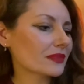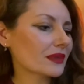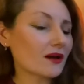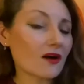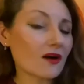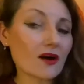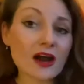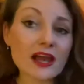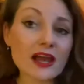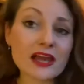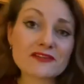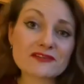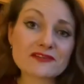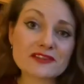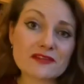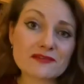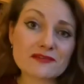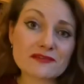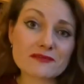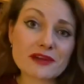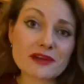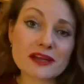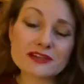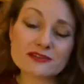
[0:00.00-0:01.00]
I have
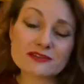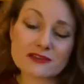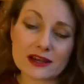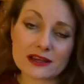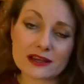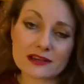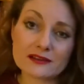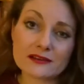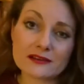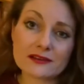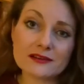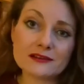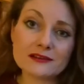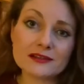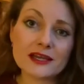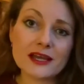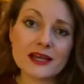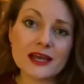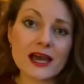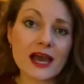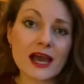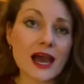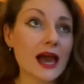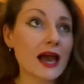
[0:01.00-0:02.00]
never read Dracula
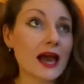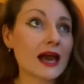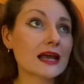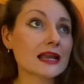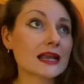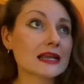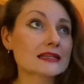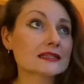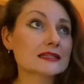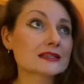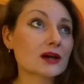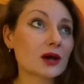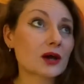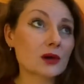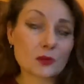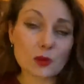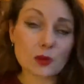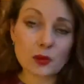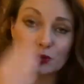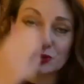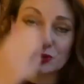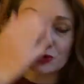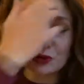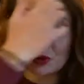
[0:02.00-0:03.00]
and I
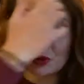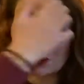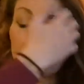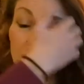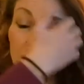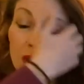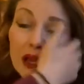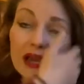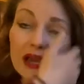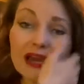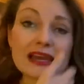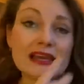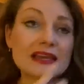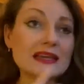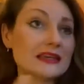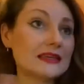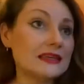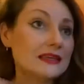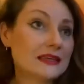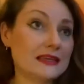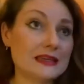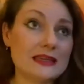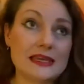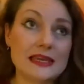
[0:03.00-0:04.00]
want to.
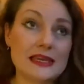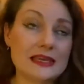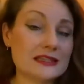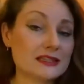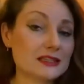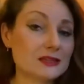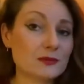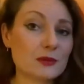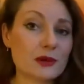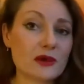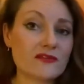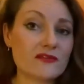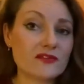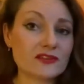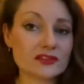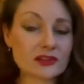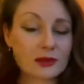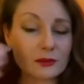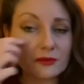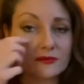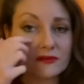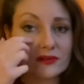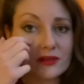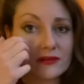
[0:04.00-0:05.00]
It's the perfect
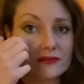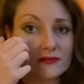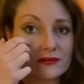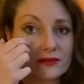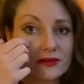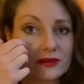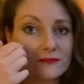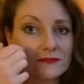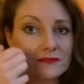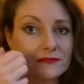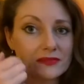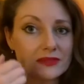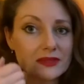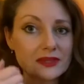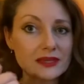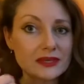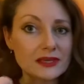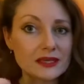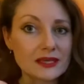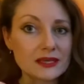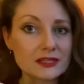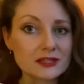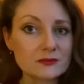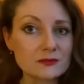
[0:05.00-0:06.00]
time of year for it.
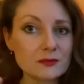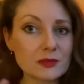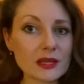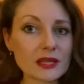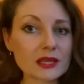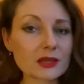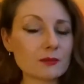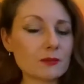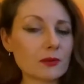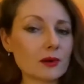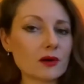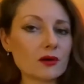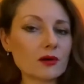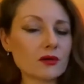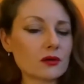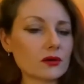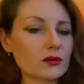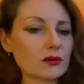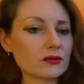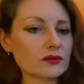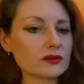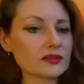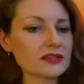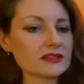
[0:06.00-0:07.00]
It's big, but
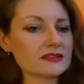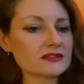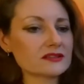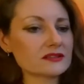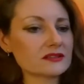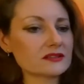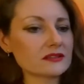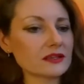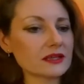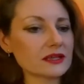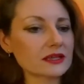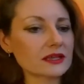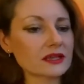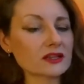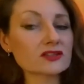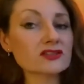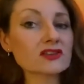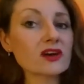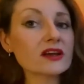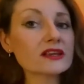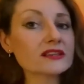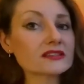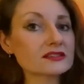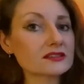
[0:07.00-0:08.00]
this is like a
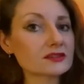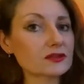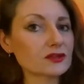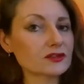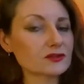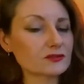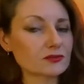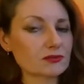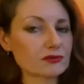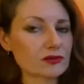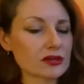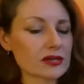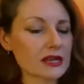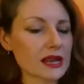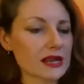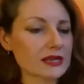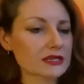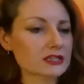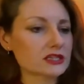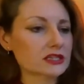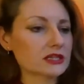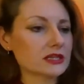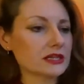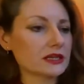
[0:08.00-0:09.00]
nice size print
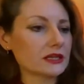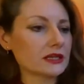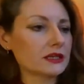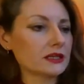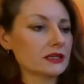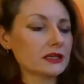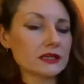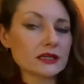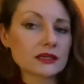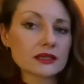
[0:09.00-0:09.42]
actually.